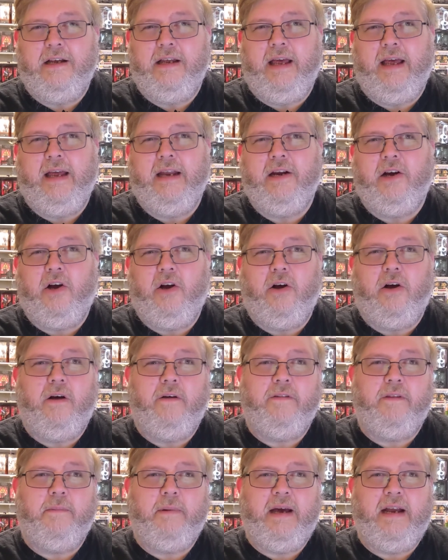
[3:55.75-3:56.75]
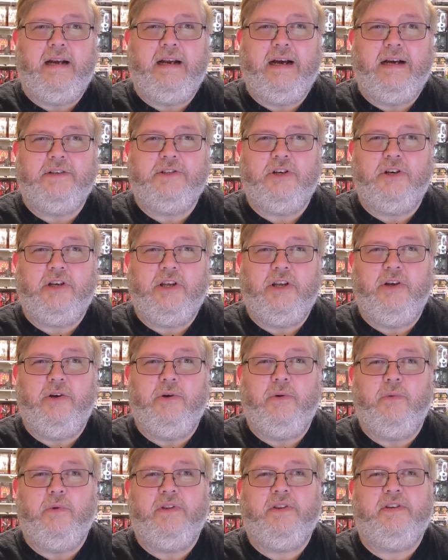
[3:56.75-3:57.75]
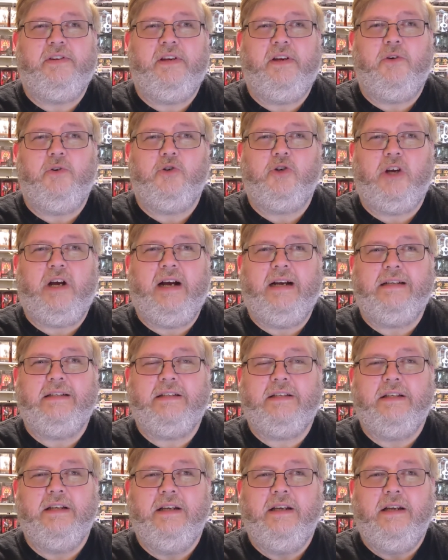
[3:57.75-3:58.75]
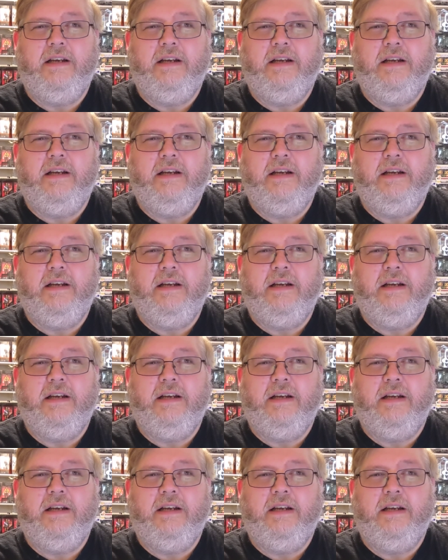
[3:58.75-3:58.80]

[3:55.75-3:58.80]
and all the bad guys are killed with single shots.